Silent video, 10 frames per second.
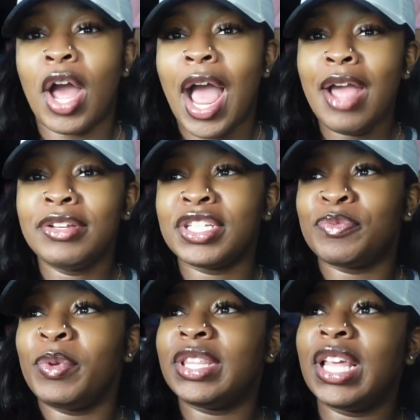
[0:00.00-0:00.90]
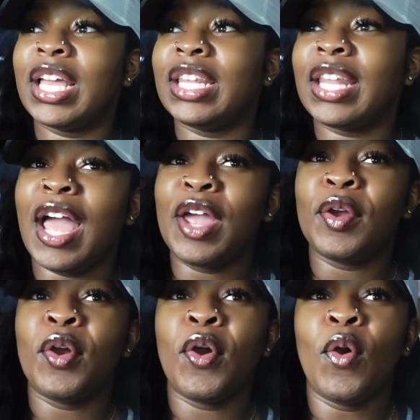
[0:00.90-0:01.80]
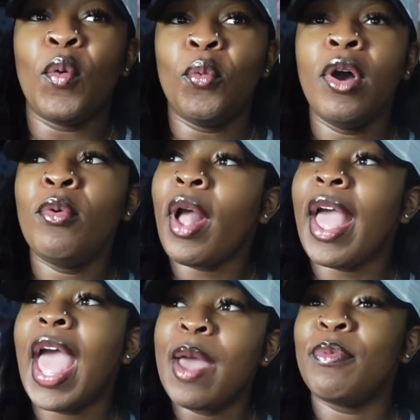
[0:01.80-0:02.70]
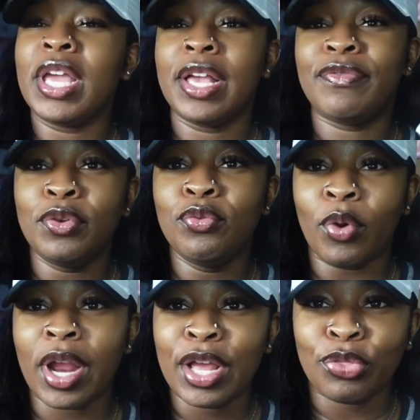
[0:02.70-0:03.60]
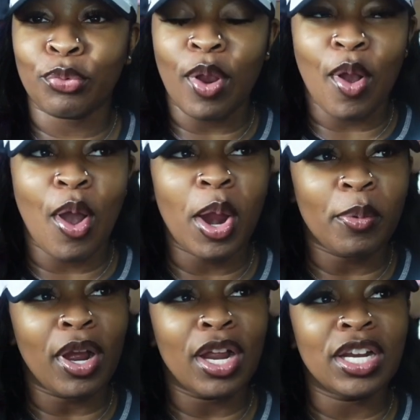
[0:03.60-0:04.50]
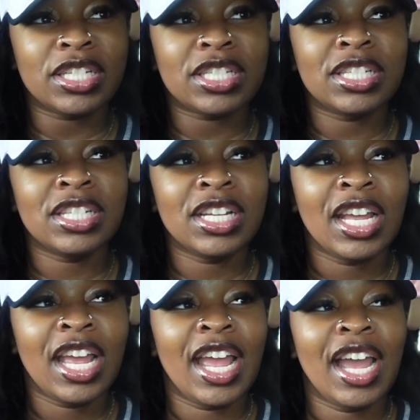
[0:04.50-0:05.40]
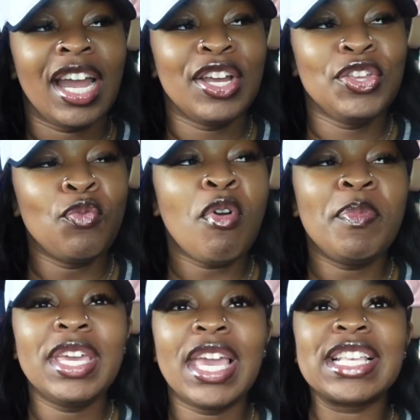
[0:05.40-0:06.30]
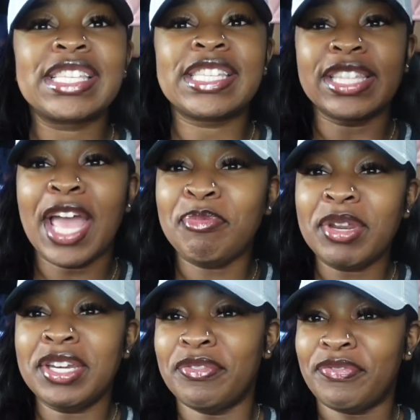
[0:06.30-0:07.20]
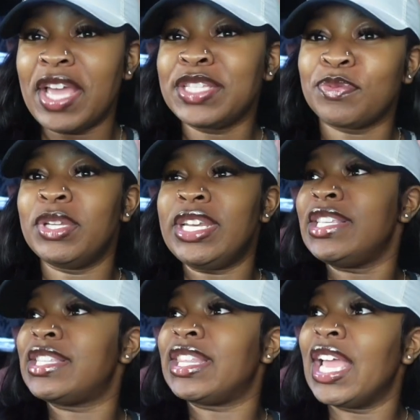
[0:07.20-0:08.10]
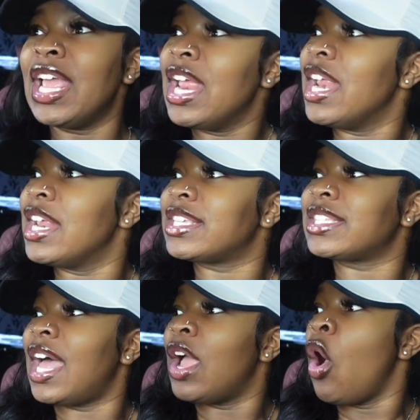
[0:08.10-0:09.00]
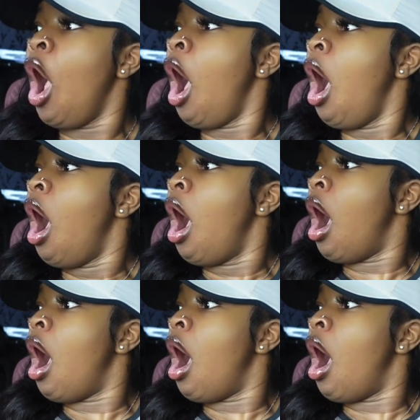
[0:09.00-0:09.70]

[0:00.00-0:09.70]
I'll just be thinking, like, what would happen if you ran through a car wash? You will be getting slapped in the face with these things. Like, oh